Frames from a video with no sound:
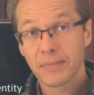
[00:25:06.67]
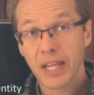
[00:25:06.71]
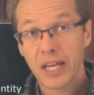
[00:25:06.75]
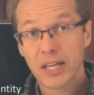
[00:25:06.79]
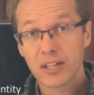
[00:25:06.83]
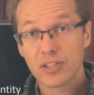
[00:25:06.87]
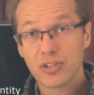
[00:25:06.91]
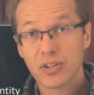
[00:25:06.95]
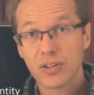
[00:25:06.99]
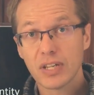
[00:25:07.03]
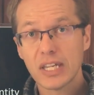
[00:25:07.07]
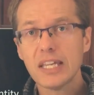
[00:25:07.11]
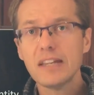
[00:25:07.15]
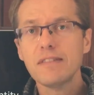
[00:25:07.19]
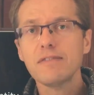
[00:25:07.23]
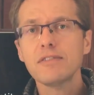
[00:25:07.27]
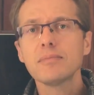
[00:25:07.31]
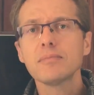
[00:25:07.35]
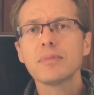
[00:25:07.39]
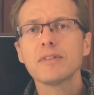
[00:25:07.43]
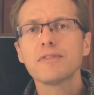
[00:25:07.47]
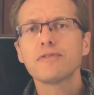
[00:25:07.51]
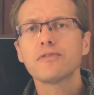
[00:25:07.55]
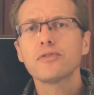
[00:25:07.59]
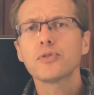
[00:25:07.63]
So even
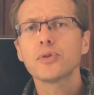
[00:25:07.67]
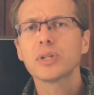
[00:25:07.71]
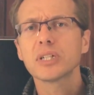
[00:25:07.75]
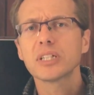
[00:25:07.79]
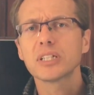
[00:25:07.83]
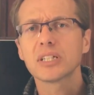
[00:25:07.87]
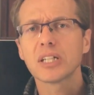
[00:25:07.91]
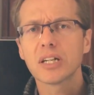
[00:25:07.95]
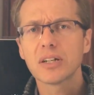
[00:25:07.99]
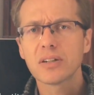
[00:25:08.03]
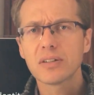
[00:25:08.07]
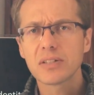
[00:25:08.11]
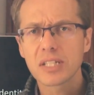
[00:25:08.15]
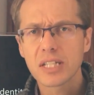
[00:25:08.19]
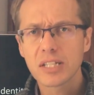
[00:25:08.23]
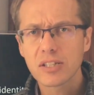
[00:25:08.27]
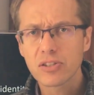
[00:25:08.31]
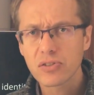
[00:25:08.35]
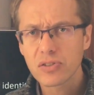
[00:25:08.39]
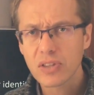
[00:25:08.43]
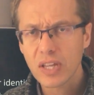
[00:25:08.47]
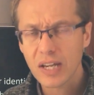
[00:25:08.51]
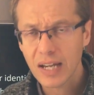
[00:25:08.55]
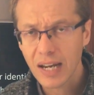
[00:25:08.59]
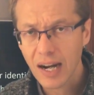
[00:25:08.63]
before it goes into
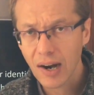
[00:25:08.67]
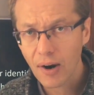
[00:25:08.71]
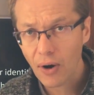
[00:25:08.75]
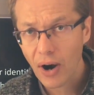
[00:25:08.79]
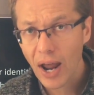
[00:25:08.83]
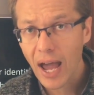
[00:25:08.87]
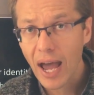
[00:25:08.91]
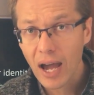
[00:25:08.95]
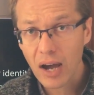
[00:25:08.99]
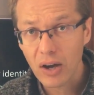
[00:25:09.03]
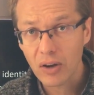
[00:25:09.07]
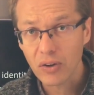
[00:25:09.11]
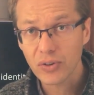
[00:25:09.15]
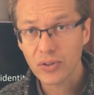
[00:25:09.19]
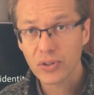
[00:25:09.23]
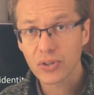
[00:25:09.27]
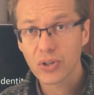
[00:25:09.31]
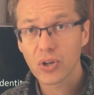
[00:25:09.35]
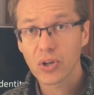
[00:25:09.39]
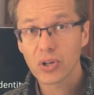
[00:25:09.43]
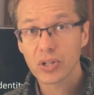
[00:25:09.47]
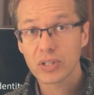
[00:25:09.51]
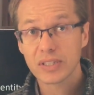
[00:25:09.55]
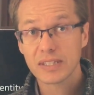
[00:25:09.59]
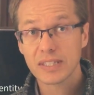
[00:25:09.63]
the ground,
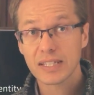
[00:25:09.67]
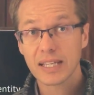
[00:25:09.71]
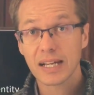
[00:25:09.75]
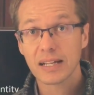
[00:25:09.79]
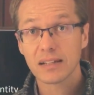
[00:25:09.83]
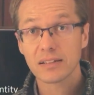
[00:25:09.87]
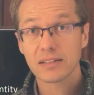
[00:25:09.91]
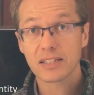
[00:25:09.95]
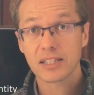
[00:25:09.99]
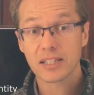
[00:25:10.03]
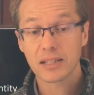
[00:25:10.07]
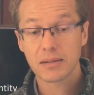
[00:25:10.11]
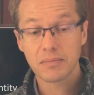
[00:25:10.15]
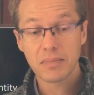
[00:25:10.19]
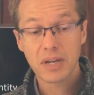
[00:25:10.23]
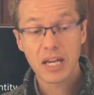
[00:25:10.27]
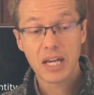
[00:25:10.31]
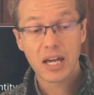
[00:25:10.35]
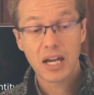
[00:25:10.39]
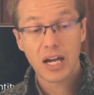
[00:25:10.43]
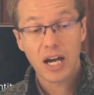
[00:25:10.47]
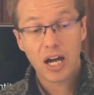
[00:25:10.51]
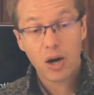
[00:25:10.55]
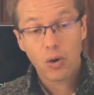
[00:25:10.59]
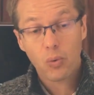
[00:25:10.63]
God tells them,
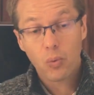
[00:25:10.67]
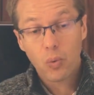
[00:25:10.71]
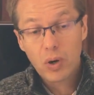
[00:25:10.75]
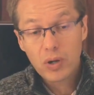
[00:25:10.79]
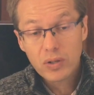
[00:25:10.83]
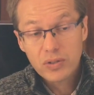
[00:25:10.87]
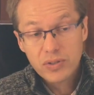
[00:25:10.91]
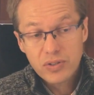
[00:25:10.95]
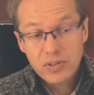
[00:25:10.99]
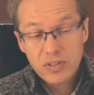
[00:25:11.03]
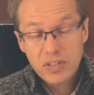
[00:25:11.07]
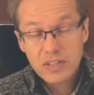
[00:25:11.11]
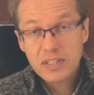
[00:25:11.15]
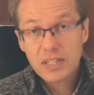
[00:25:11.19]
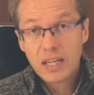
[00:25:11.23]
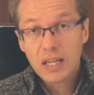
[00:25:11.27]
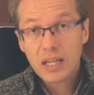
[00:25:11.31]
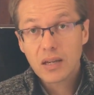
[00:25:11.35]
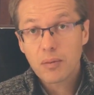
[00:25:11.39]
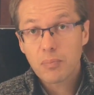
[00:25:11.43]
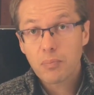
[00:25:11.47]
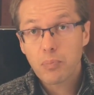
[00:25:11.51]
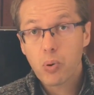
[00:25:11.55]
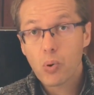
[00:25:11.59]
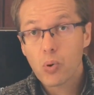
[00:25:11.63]
I want you to take
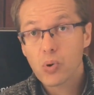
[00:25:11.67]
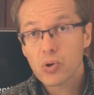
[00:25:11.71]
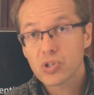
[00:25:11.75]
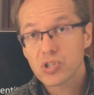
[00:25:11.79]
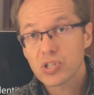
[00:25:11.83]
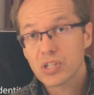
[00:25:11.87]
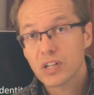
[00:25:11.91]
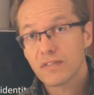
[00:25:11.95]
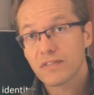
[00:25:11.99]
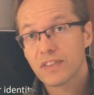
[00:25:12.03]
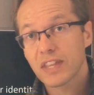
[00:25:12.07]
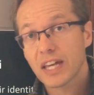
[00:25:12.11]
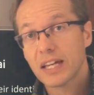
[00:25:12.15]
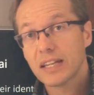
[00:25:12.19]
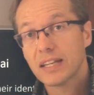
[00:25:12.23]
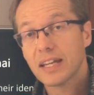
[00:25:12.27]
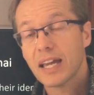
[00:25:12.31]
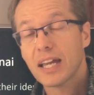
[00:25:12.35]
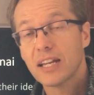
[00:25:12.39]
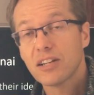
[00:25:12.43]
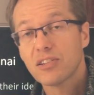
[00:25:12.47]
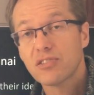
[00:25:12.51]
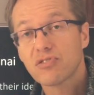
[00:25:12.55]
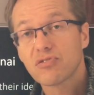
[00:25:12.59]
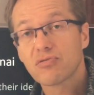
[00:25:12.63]
a portion of that
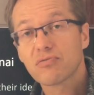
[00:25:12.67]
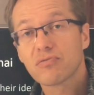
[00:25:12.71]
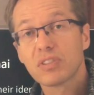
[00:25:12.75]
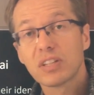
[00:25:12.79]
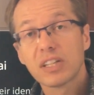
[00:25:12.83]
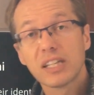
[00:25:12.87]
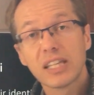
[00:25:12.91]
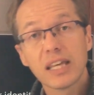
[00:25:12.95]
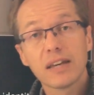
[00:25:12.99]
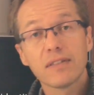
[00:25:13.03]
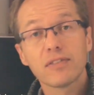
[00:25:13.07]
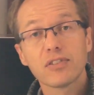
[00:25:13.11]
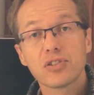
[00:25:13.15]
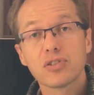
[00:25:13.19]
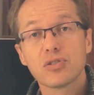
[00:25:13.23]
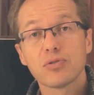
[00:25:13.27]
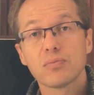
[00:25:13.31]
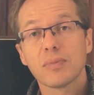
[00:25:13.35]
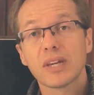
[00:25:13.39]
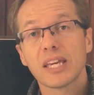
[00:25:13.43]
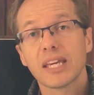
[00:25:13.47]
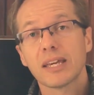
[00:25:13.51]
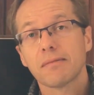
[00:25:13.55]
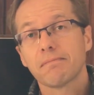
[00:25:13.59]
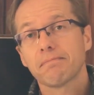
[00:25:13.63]
and give it to
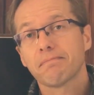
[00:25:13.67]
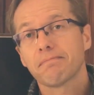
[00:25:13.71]
me.